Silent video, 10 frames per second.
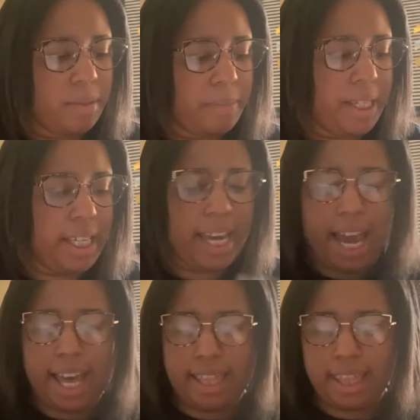peek
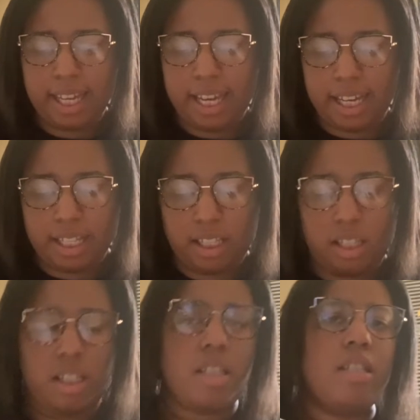at this,
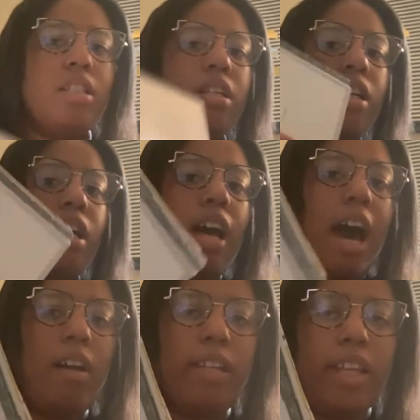
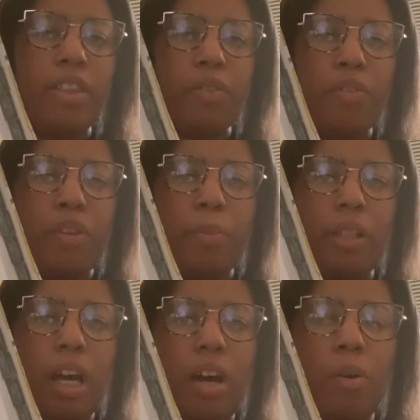I'll link the review
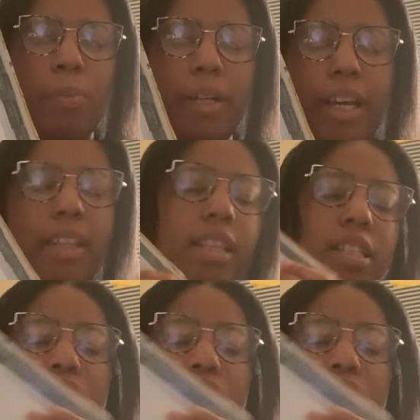below. But this